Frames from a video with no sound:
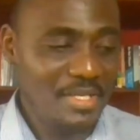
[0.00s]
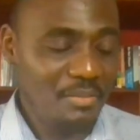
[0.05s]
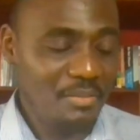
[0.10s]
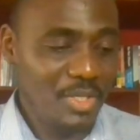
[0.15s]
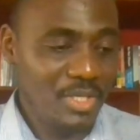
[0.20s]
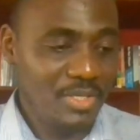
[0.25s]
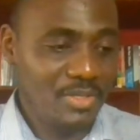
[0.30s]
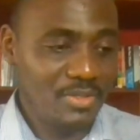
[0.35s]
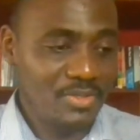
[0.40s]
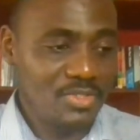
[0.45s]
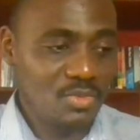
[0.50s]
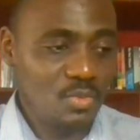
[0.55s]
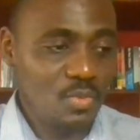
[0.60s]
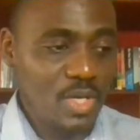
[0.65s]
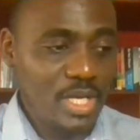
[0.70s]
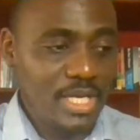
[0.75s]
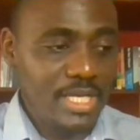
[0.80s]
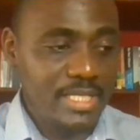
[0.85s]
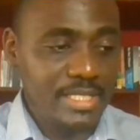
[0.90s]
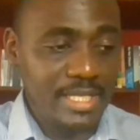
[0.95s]
because
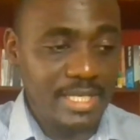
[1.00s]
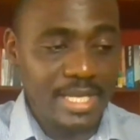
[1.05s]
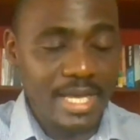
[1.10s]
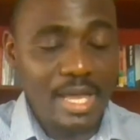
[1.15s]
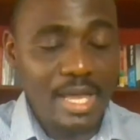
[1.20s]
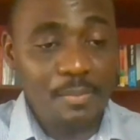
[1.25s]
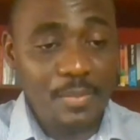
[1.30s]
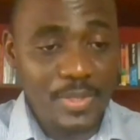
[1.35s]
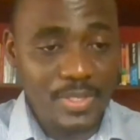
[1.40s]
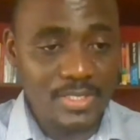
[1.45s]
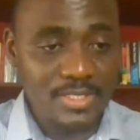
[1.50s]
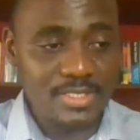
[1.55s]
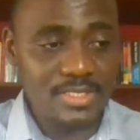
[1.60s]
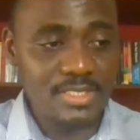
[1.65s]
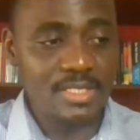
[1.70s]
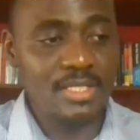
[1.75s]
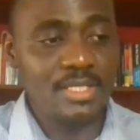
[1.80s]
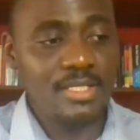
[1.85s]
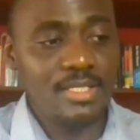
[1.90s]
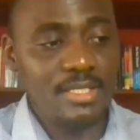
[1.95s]
what then
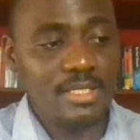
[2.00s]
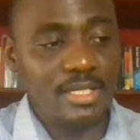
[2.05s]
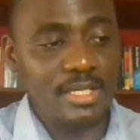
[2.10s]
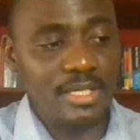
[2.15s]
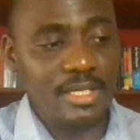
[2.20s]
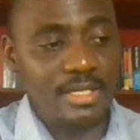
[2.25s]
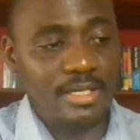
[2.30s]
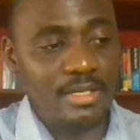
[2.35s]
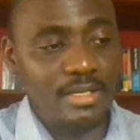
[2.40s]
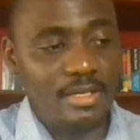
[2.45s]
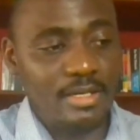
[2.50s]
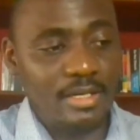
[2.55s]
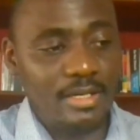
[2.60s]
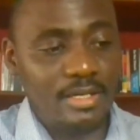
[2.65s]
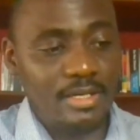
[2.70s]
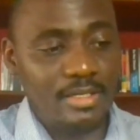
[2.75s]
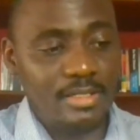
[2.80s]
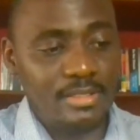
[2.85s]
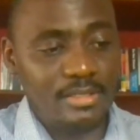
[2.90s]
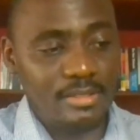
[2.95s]
happens
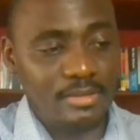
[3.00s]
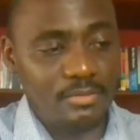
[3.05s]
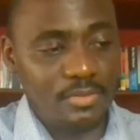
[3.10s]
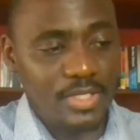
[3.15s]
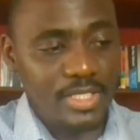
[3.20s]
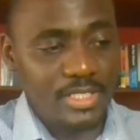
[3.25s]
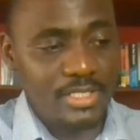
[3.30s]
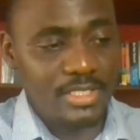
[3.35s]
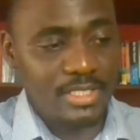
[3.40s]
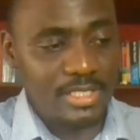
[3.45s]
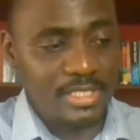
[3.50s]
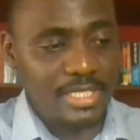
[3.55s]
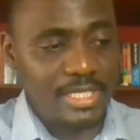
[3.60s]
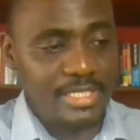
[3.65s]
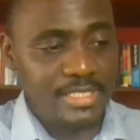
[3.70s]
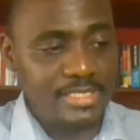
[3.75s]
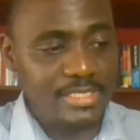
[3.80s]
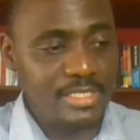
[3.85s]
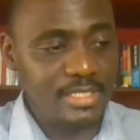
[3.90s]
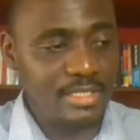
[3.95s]
when in
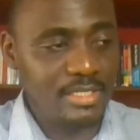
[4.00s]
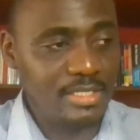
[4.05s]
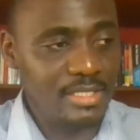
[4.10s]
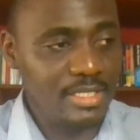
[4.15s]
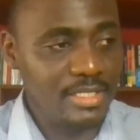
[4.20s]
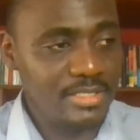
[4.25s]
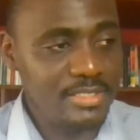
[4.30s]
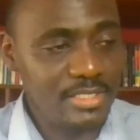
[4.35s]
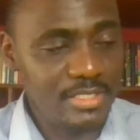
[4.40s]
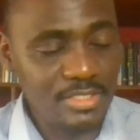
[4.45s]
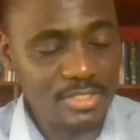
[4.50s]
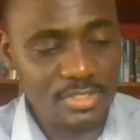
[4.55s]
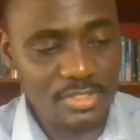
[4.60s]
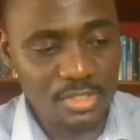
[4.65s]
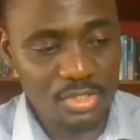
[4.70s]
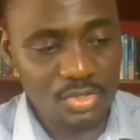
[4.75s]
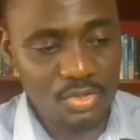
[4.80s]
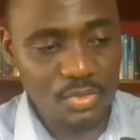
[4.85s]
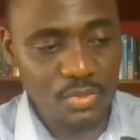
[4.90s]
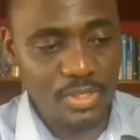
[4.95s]

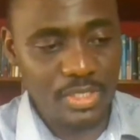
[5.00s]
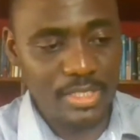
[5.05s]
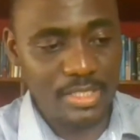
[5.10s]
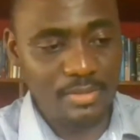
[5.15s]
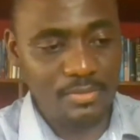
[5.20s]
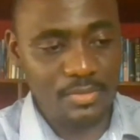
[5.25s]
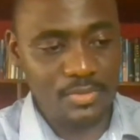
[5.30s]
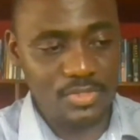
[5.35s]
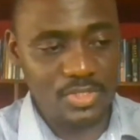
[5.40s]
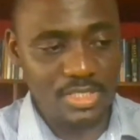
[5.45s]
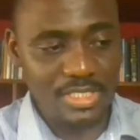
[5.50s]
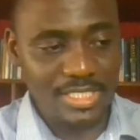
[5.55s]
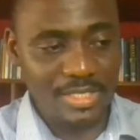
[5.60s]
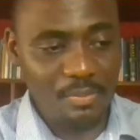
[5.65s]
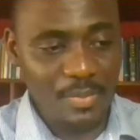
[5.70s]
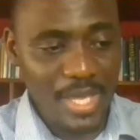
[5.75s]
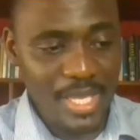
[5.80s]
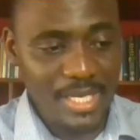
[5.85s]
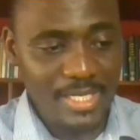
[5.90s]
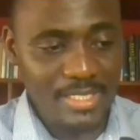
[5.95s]
1962, when there was
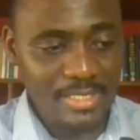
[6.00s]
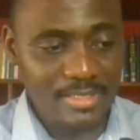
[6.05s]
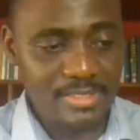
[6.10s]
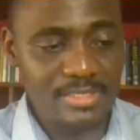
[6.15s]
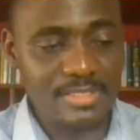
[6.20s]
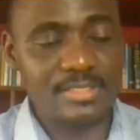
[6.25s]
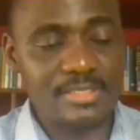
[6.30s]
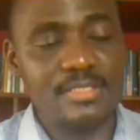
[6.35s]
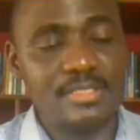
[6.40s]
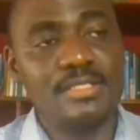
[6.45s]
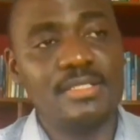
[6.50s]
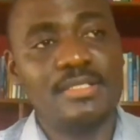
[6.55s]
independence,